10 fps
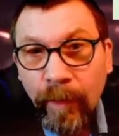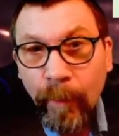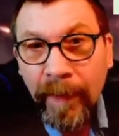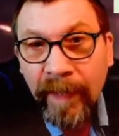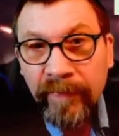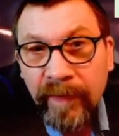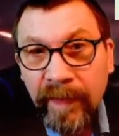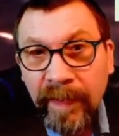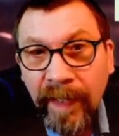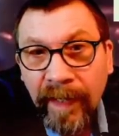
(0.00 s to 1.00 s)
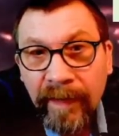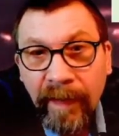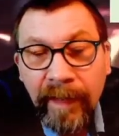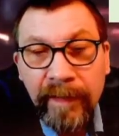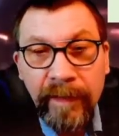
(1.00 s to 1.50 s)
opacity and
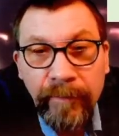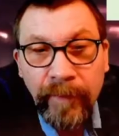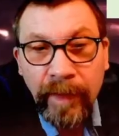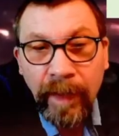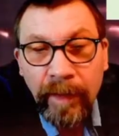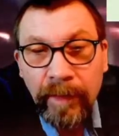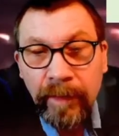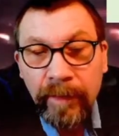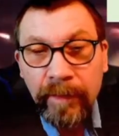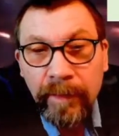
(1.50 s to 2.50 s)
90 for color,